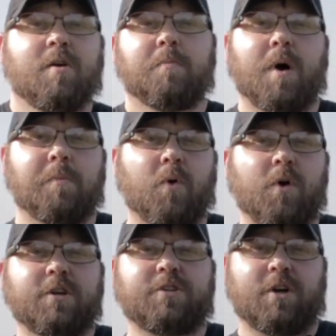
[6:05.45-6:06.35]
My
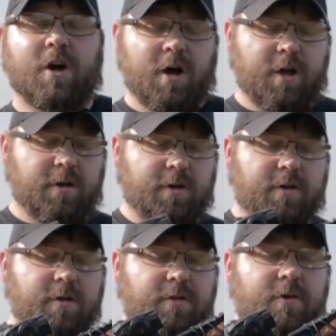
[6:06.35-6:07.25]
boy shot
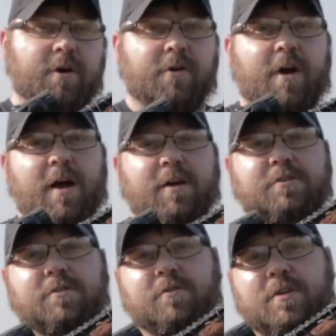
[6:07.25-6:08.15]
30 rounds
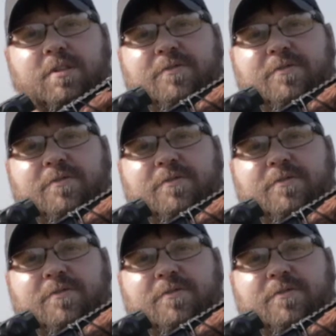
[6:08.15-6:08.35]
through this